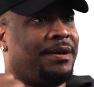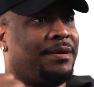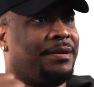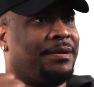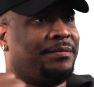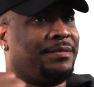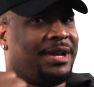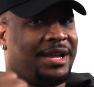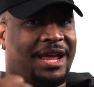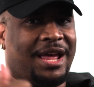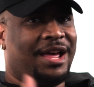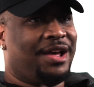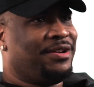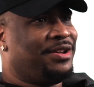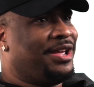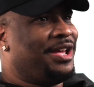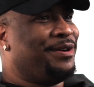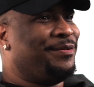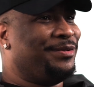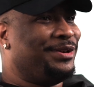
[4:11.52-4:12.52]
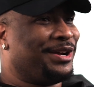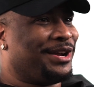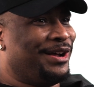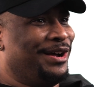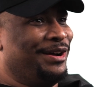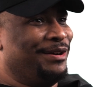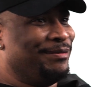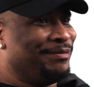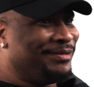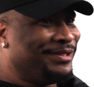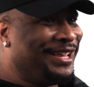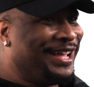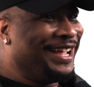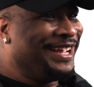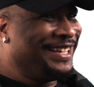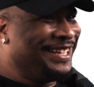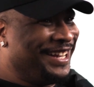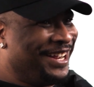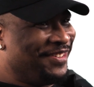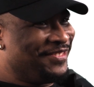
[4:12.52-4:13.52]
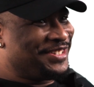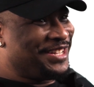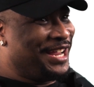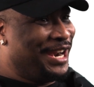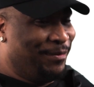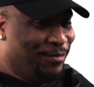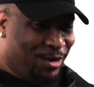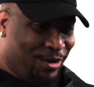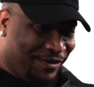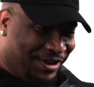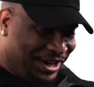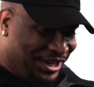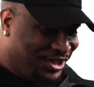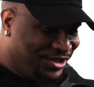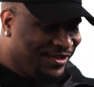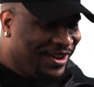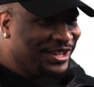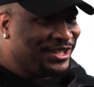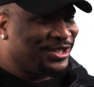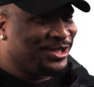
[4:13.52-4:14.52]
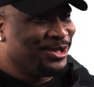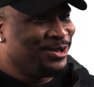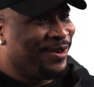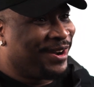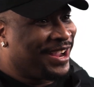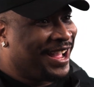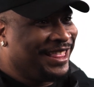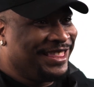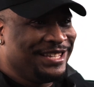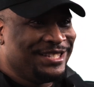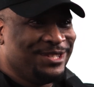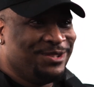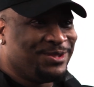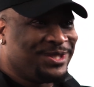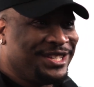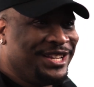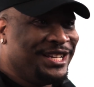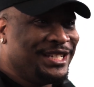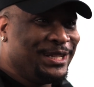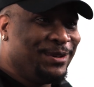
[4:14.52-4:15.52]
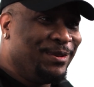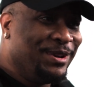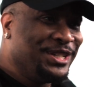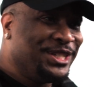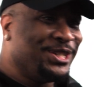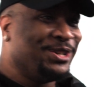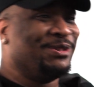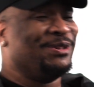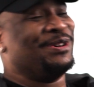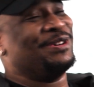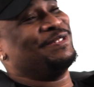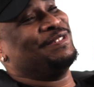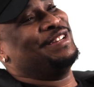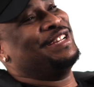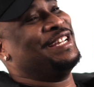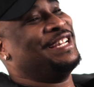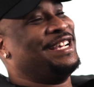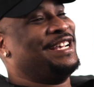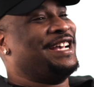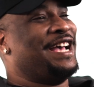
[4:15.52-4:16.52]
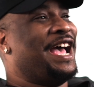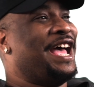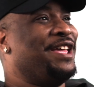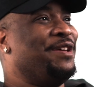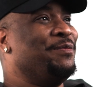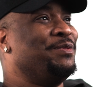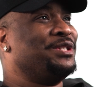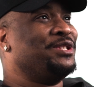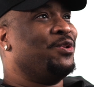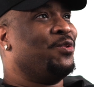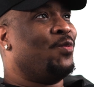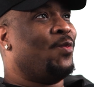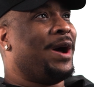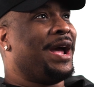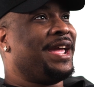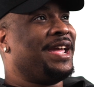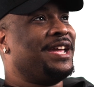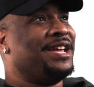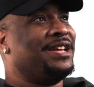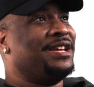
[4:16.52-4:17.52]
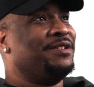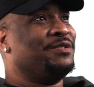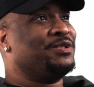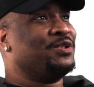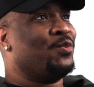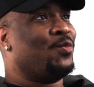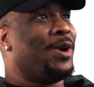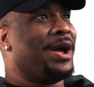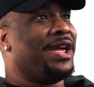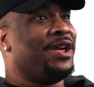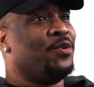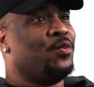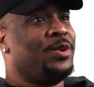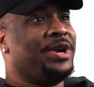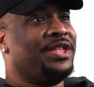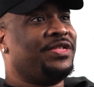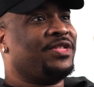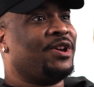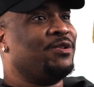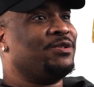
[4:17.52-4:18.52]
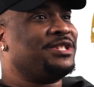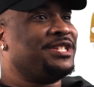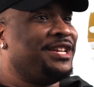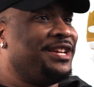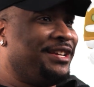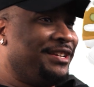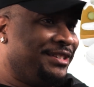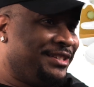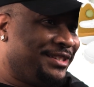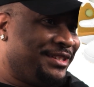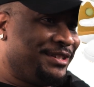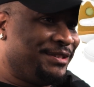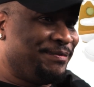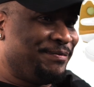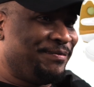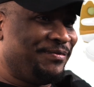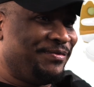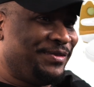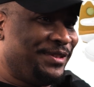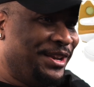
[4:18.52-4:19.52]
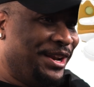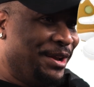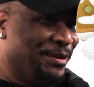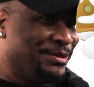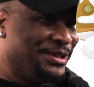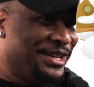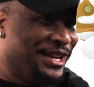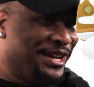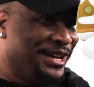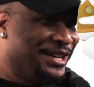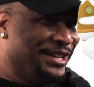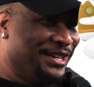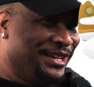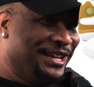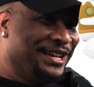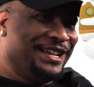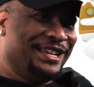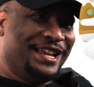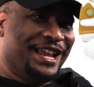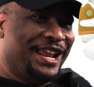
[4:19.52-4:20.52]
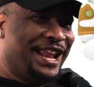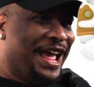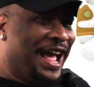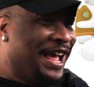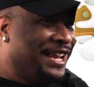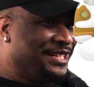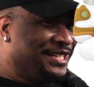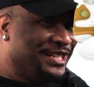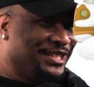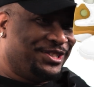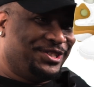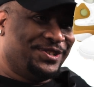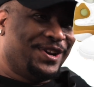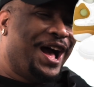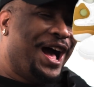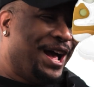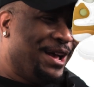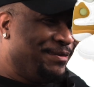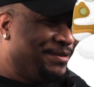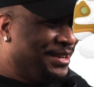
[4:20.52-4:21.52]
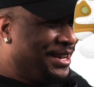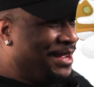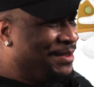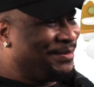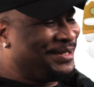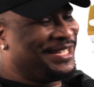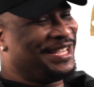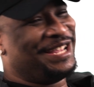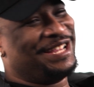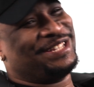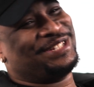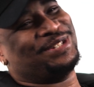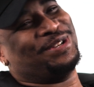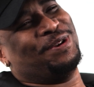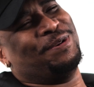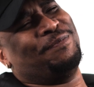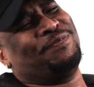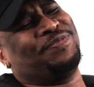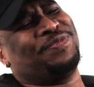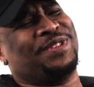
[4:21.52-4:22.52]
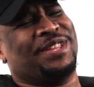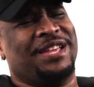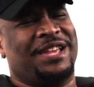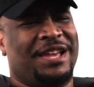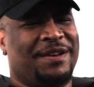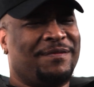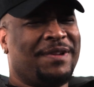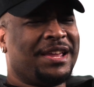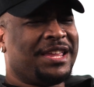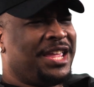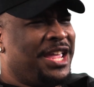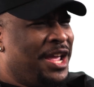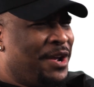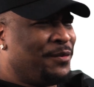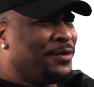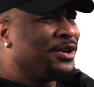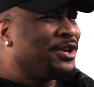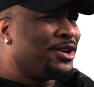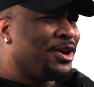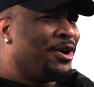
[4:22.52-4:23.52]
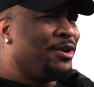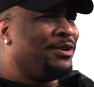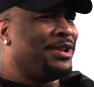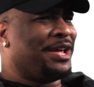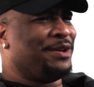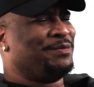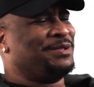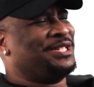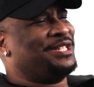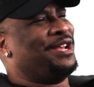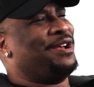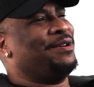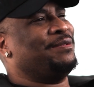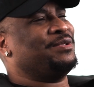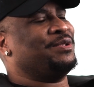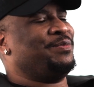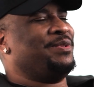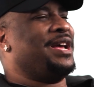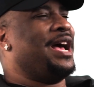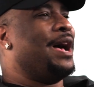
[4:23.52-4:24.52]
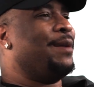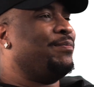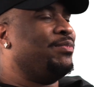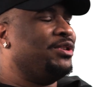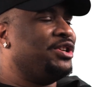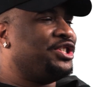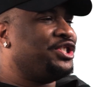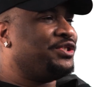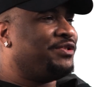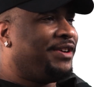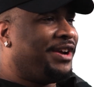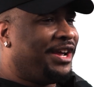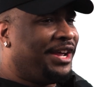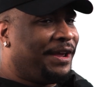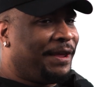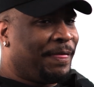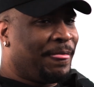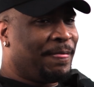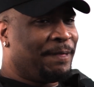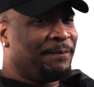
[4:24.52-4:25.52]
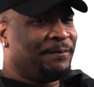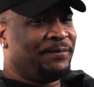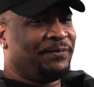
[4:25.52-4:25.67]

I'm like, hell yeah, I want to come. Like, you know what I'm saying? I'm already dressed too. I got these new sneakers I want to show off. It was the white and wheat 13s. You know what I'm saying? Yeah, they had just dropped. You know what I'm saying? So like, yeah, I want to go. Like, what's up? So we hop on the train.